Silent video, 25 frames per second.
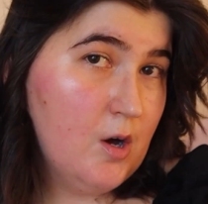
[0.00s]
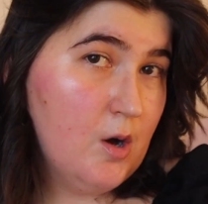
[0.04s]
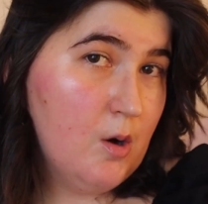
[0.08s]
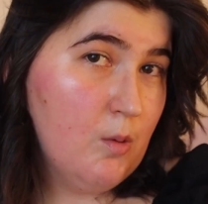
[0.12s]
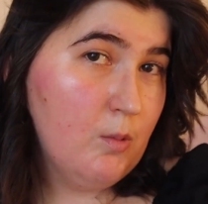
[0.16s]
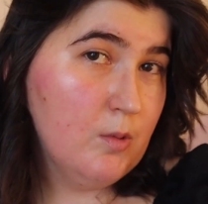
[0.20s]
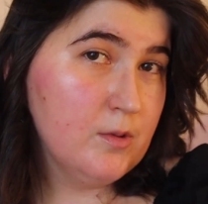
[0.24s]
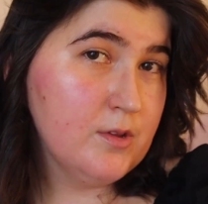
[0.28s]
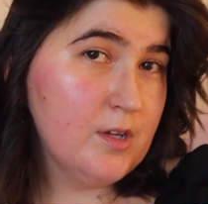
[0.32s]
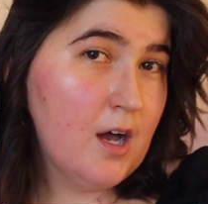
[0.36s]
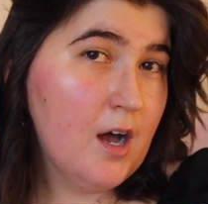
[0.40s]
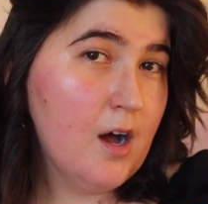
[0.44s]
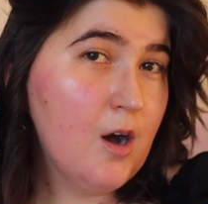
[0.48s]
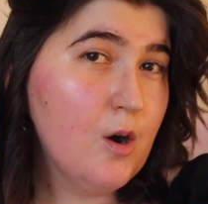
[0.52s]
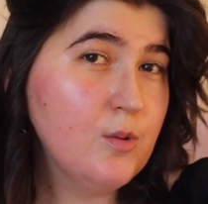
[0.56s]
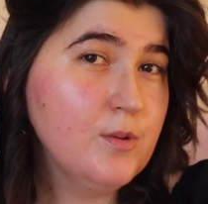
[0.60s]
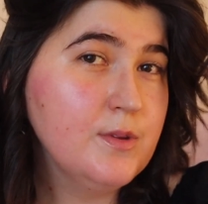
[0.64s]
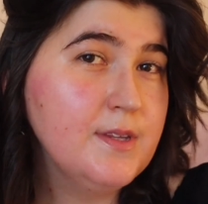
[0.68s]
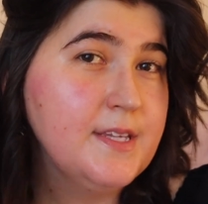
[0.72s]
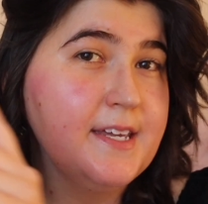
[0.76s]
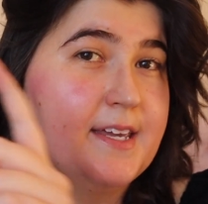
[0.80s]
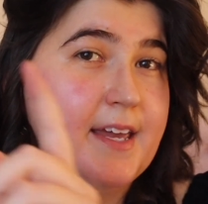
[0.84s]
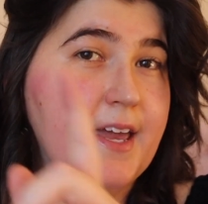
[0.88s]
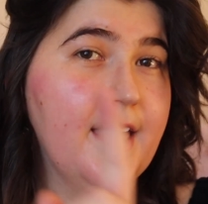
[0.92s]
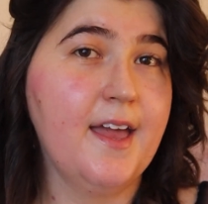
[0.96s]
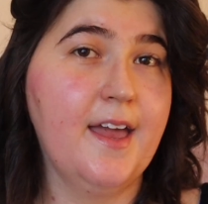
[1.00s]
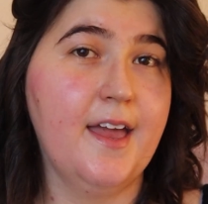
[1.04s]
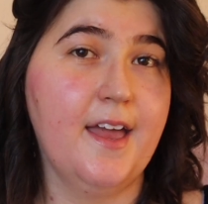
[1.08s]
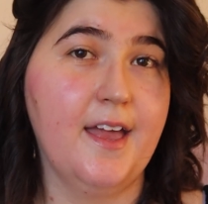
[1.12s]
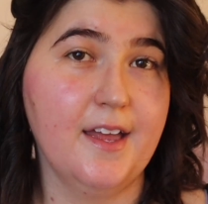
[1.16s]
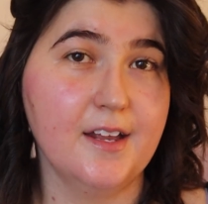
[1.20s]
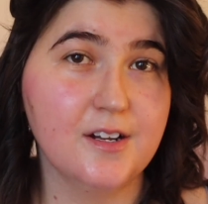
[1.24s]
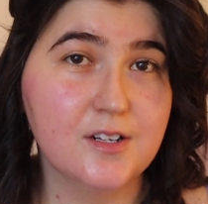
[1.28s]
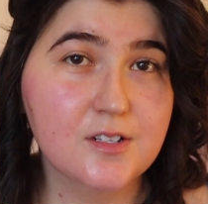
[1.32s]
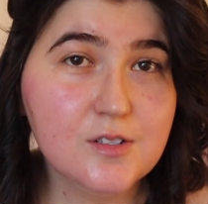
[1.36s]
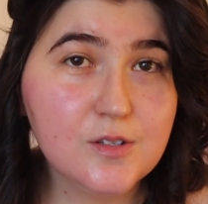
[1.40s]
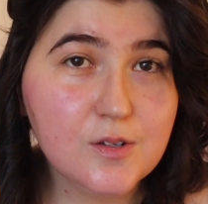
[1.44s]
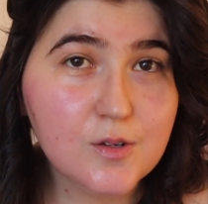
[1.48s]
will not only
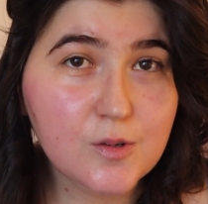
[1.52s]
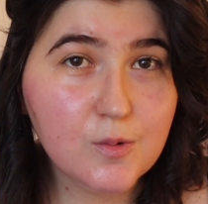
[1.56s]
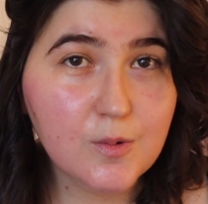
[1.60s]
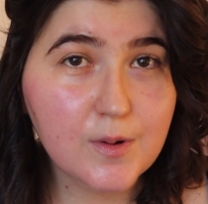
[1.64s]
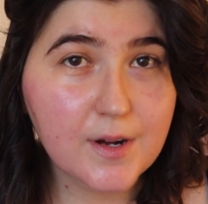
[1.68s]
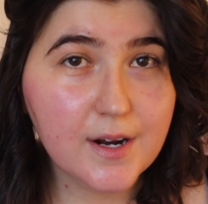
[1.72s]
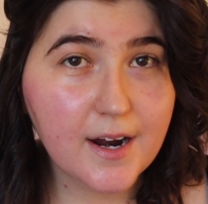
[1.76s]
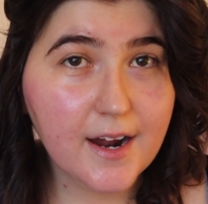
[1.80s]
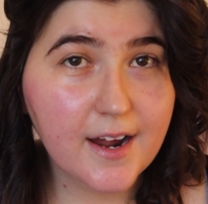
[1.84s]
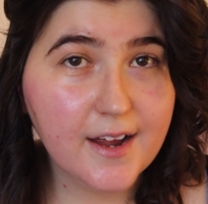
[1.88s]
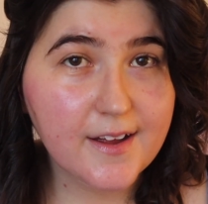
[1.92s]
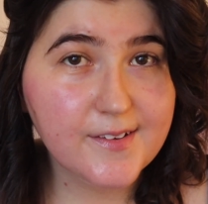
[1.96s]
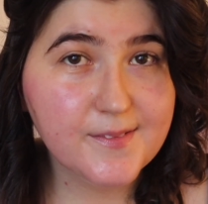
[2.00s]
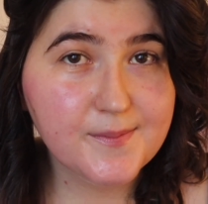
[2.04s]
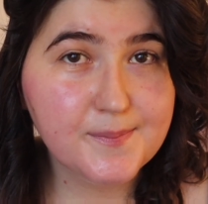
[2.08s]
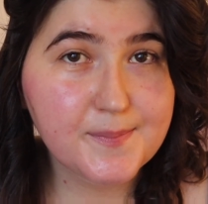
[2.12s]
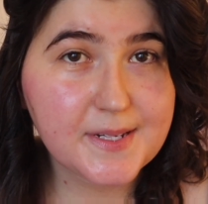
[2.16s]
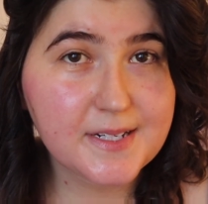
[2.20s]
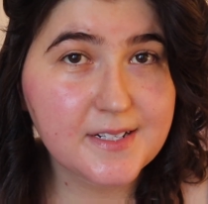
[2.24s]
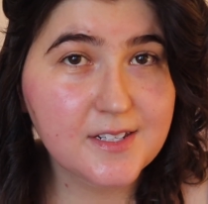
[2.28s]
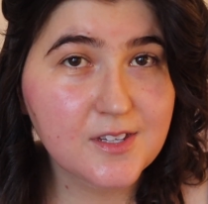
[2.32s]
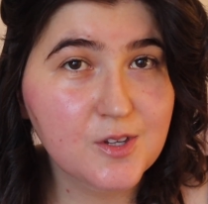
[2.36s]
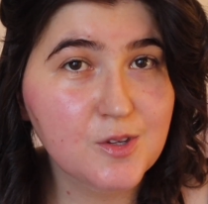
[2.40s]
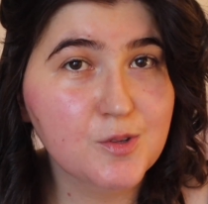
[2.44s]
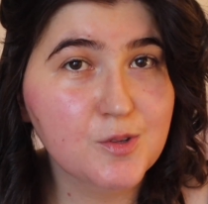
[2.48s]
handle what I've been